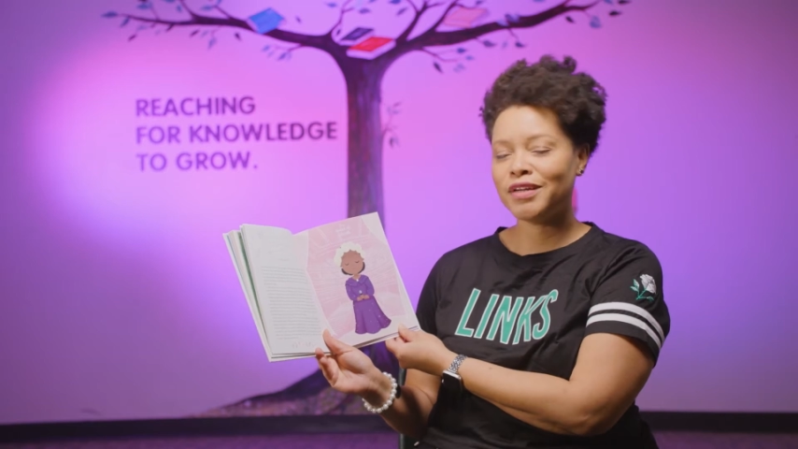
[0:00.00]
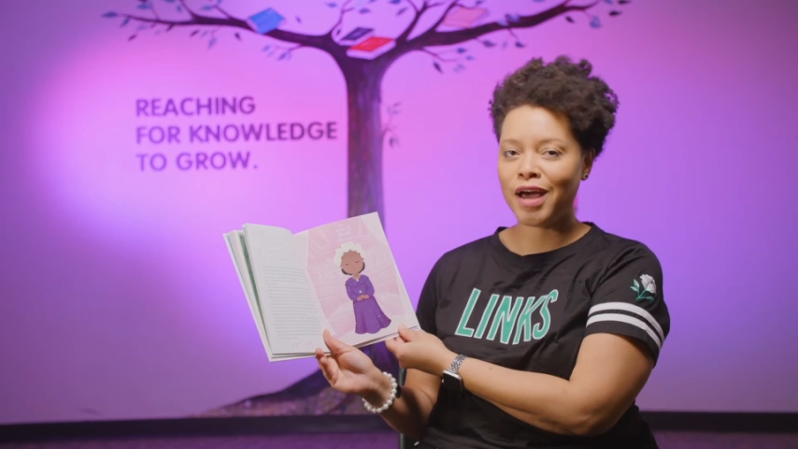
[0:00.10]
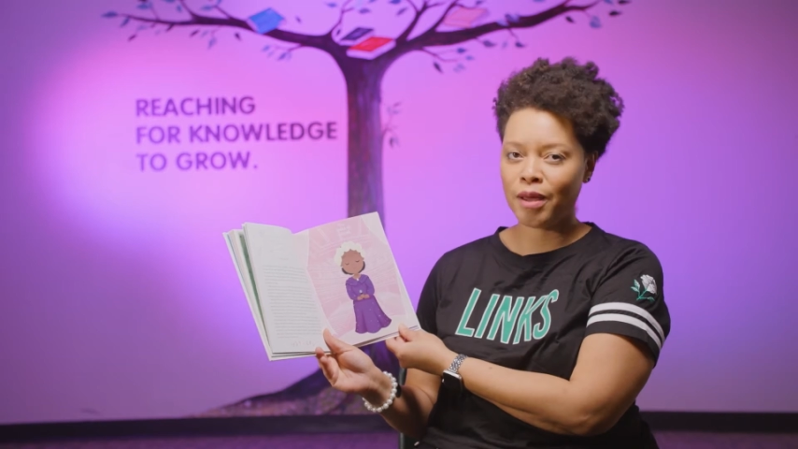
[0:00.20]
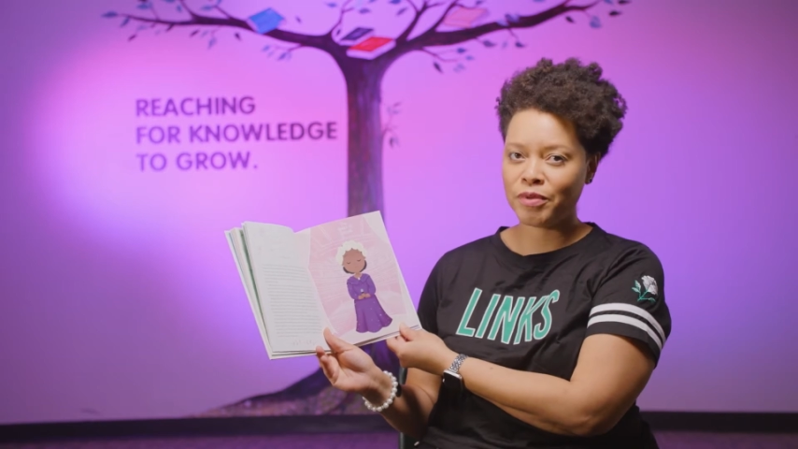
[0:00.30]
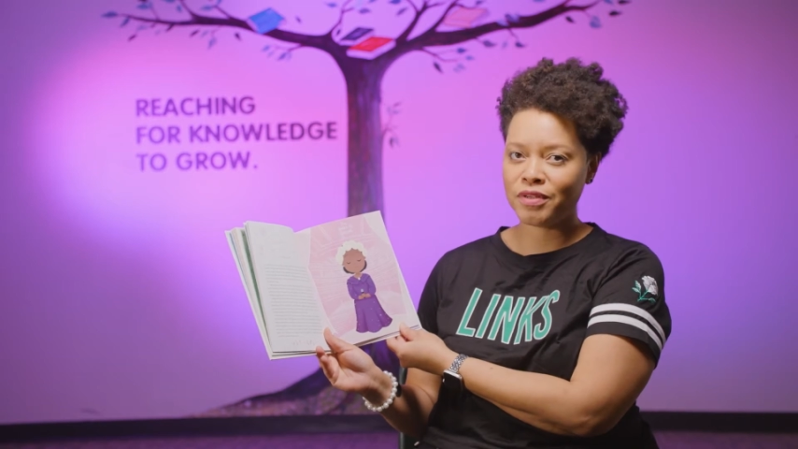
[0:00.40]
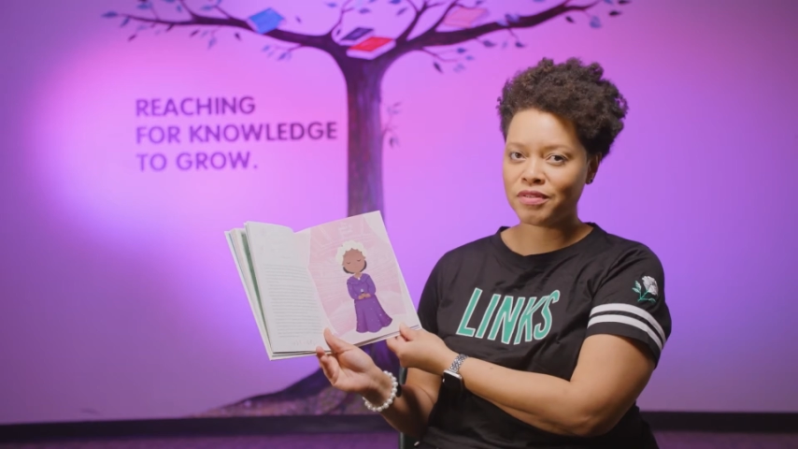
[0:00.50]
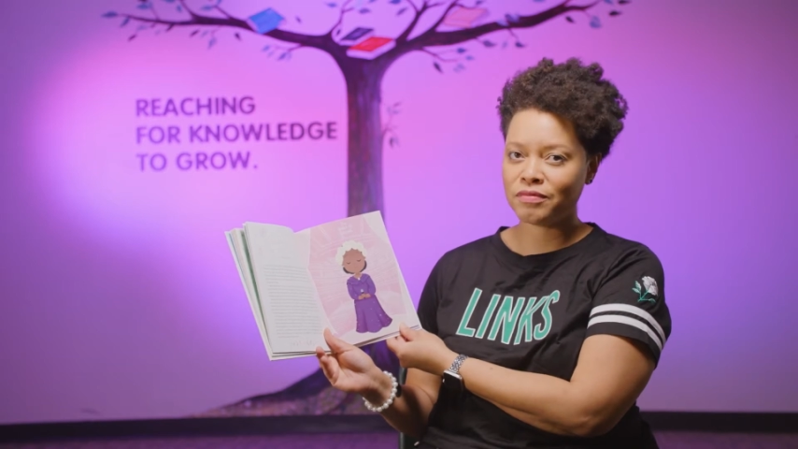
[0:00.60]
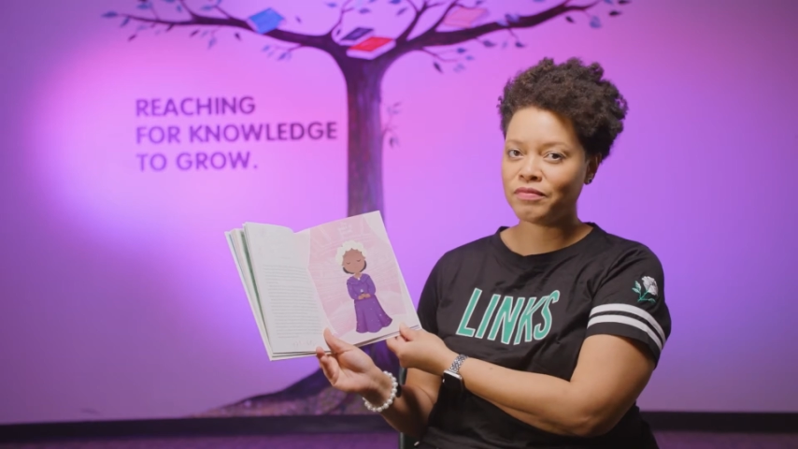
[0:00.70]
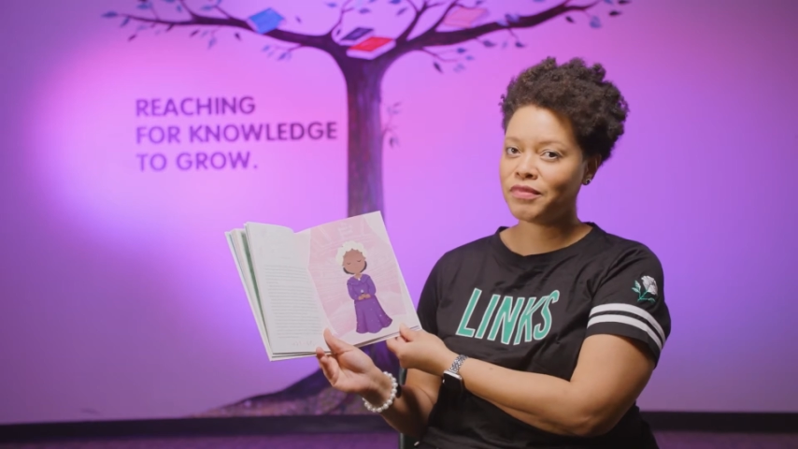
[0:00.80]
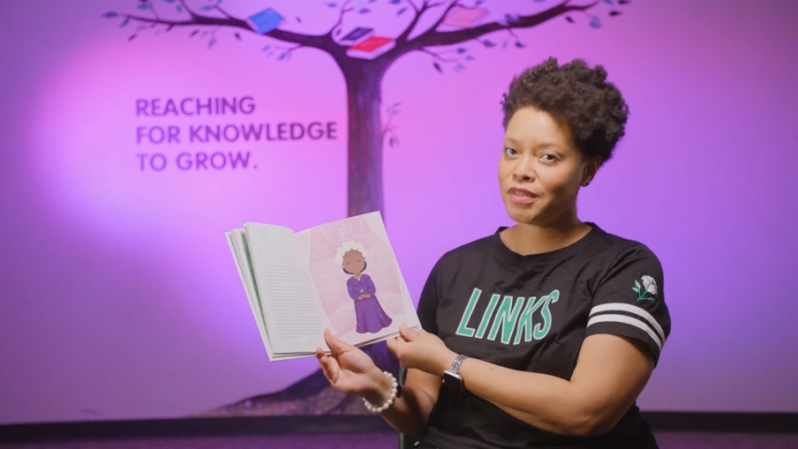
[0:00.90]
copies.
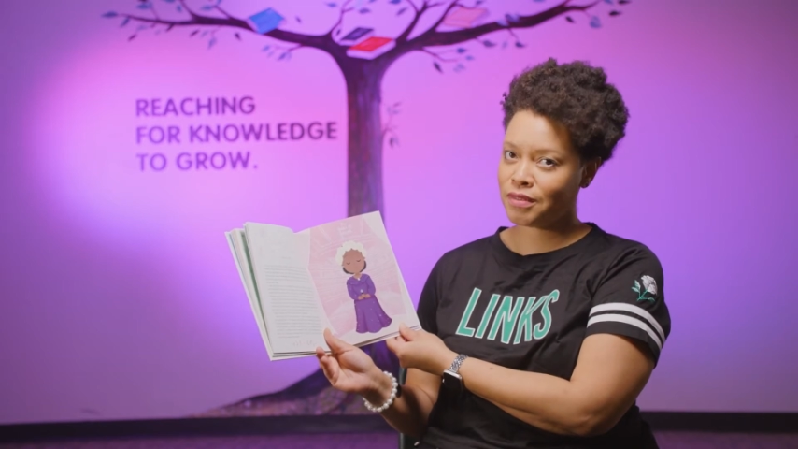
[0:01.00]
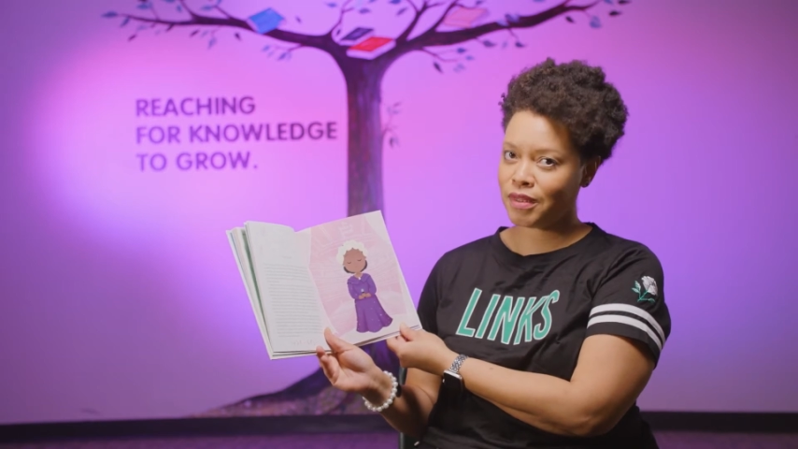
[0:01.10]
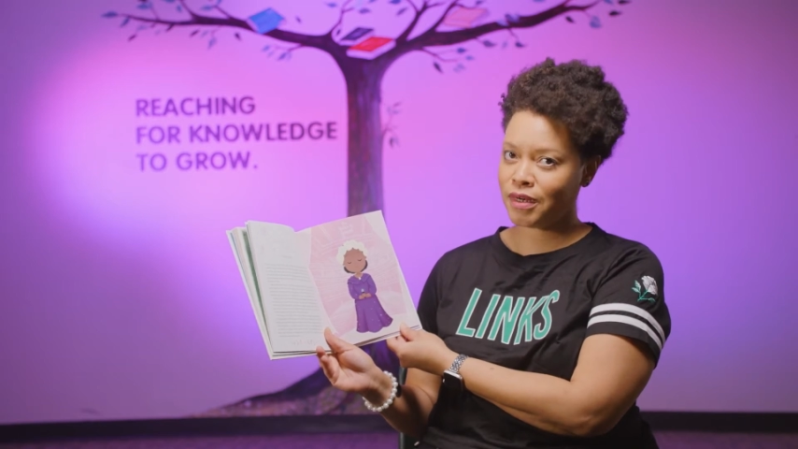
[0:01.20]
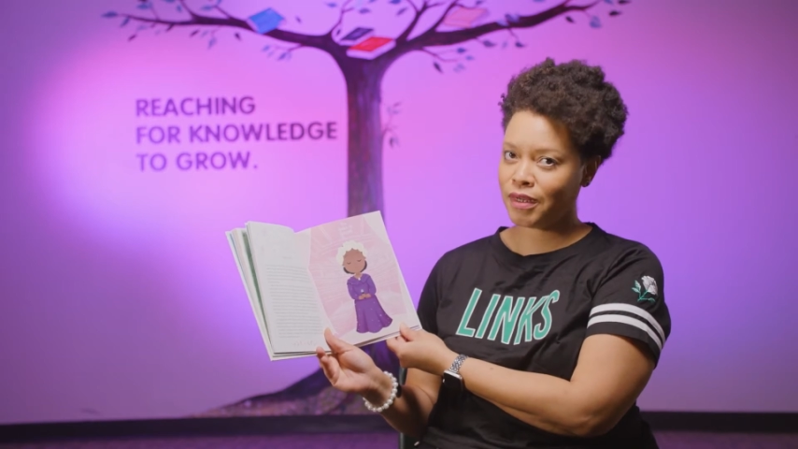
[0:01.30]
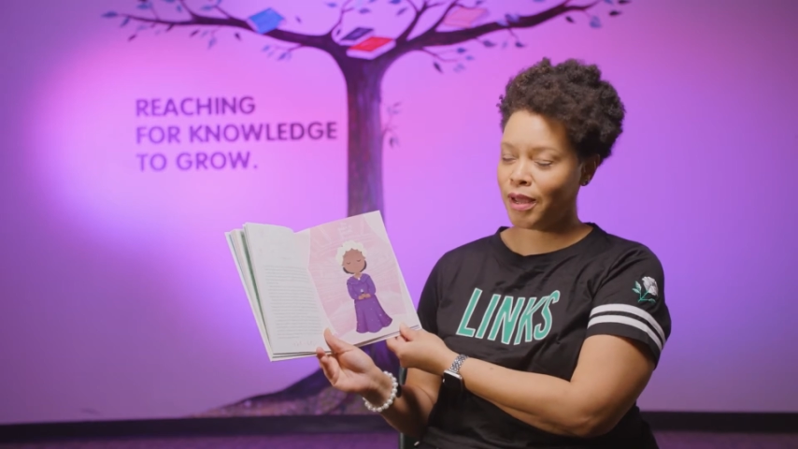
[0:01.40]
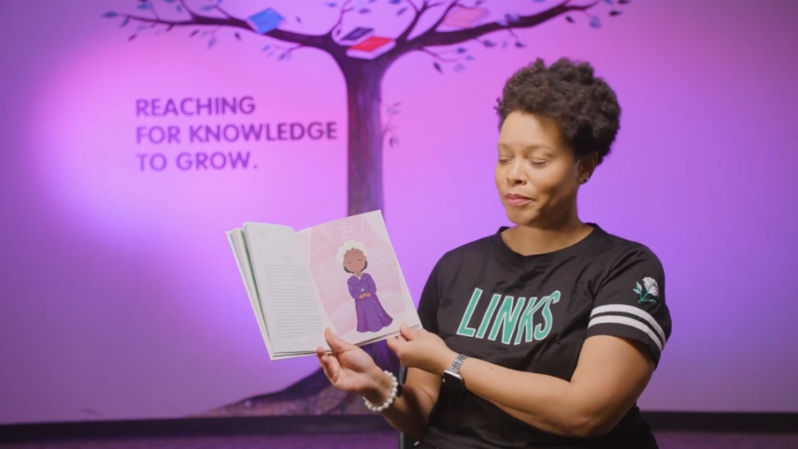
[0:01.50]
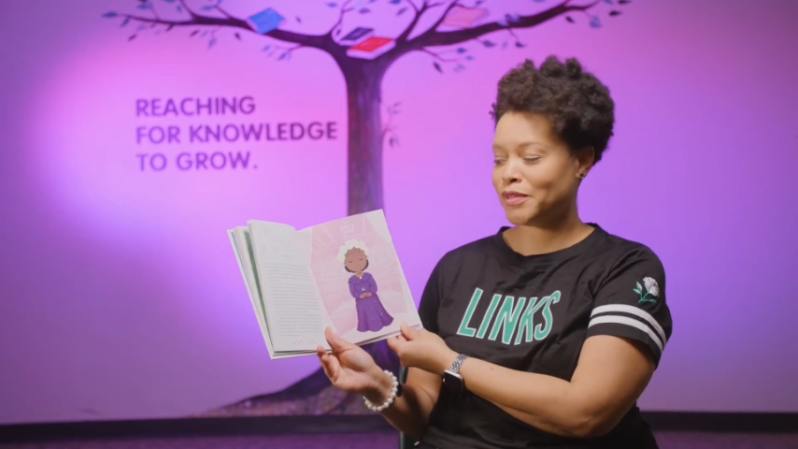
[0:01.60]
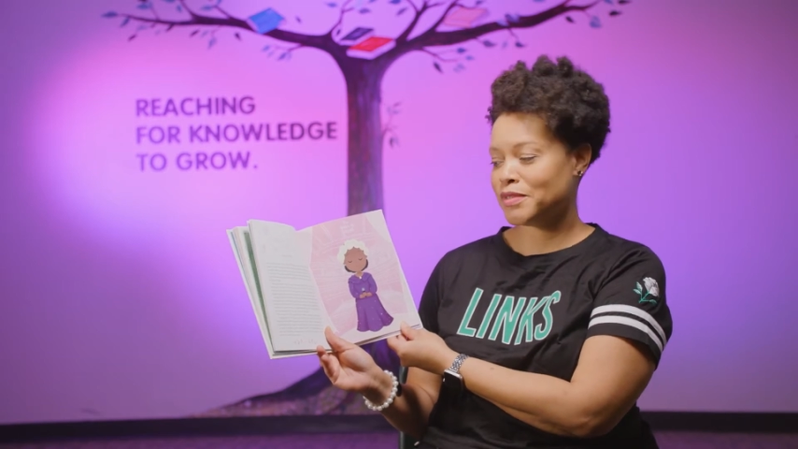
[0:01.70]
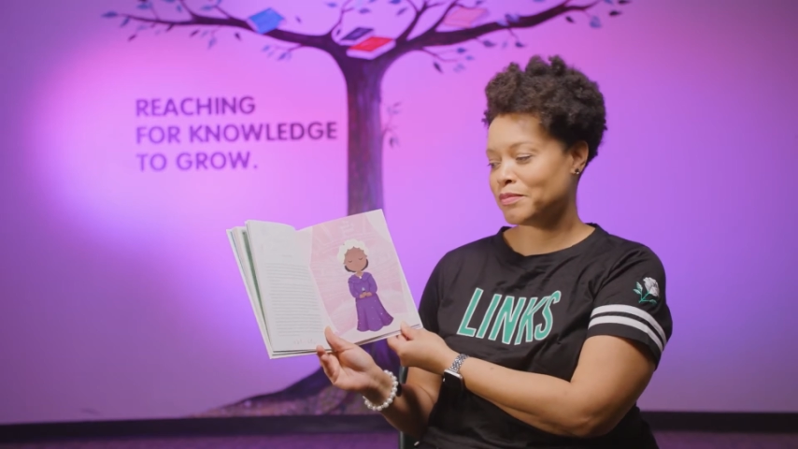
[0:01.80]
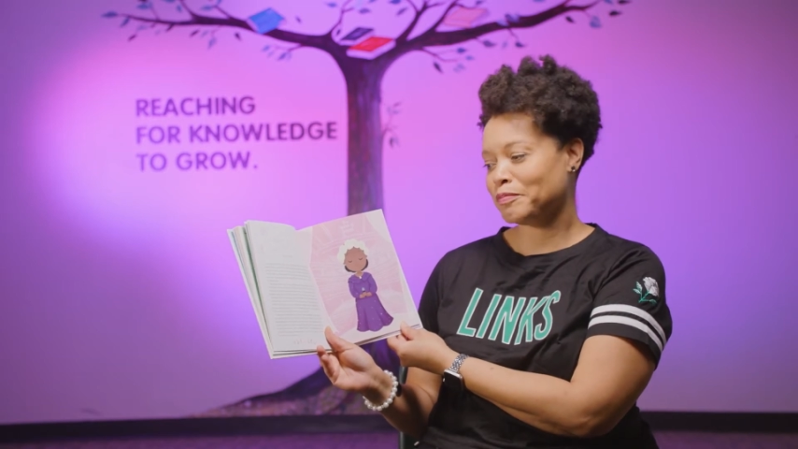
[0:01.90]
That's a lot of copies.